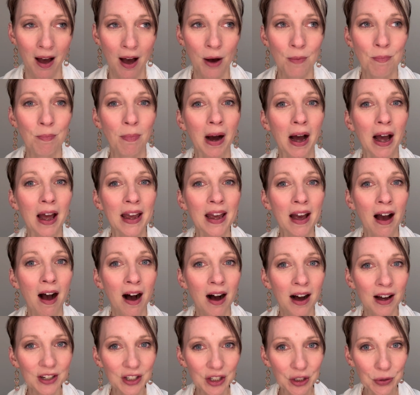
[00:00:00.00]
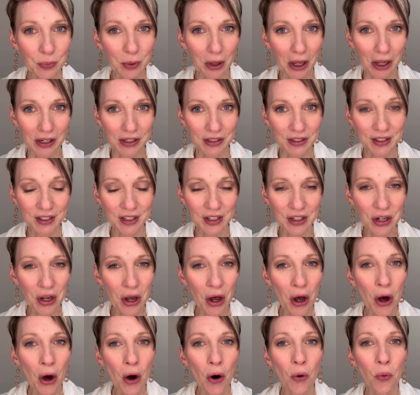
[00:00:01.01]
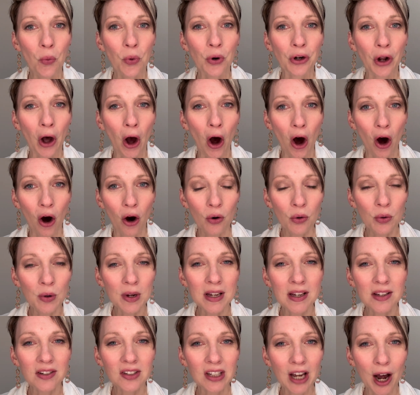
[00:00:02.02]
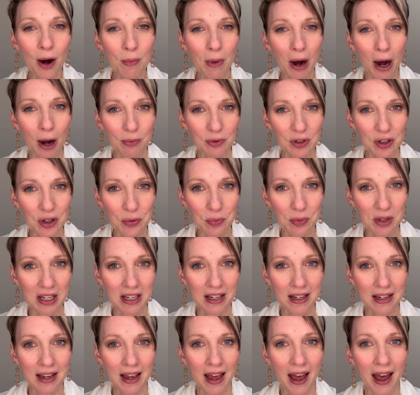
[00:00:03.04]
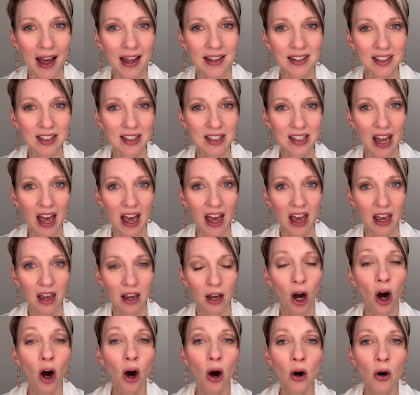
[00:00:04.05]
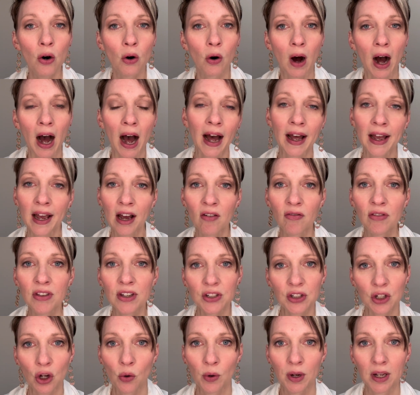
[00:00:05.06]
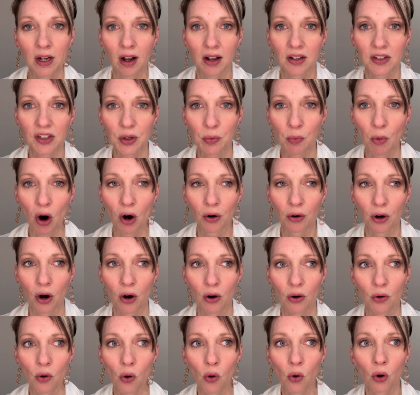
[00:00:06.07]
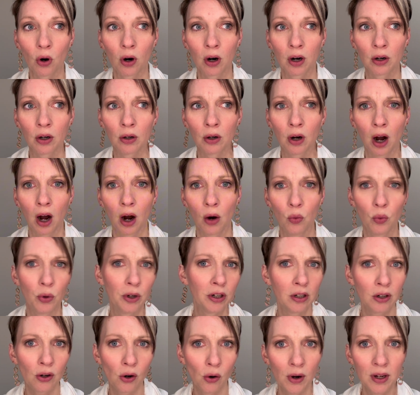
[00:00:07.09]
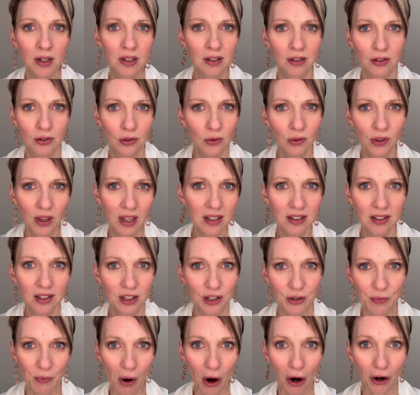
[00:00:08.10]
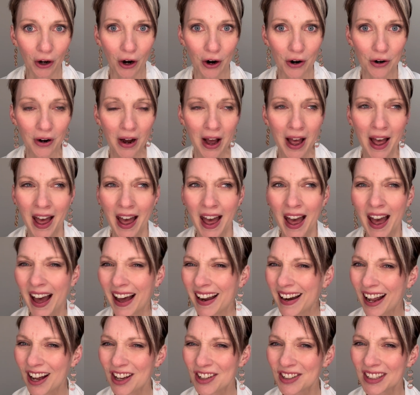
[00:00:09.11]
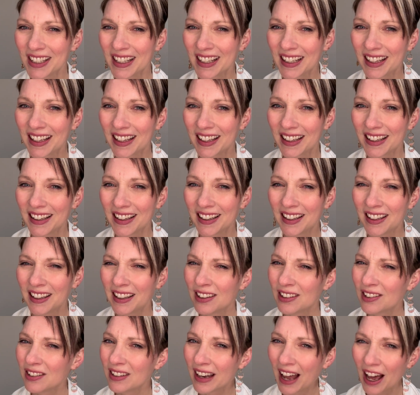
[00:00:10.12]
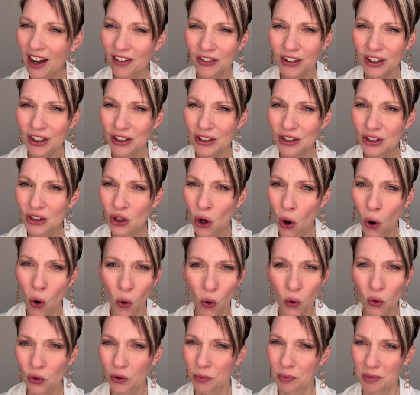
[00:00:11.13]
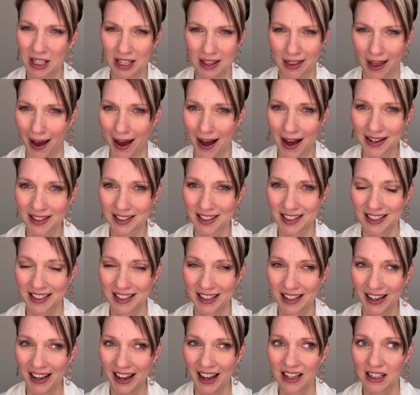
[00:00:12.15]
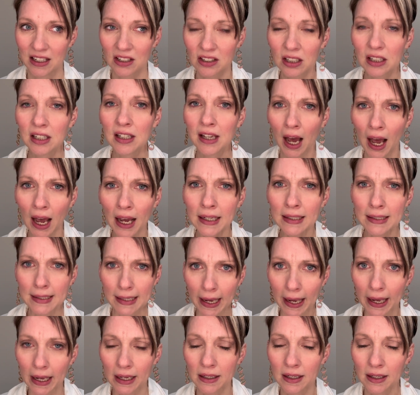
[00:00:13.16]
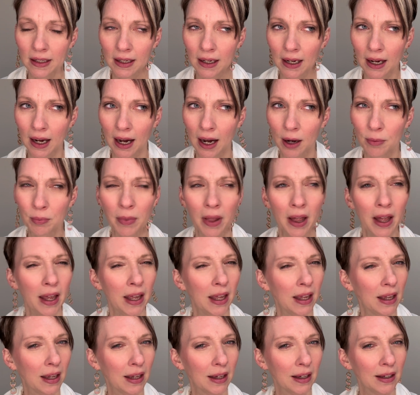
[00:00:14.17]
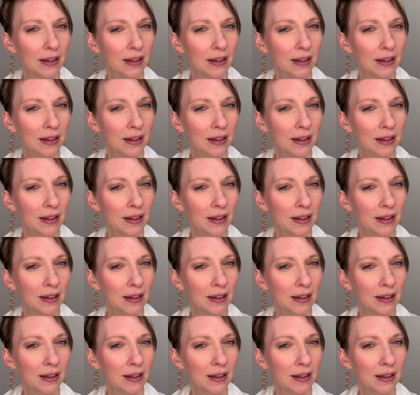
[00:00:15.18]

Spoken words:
My husband would always come up to me and say, "Oh, I have this going on tomorrow," or "We're going to do this tomorrow." And I was like, "You never told me that." He's like, "Yeah, I did." I'm like,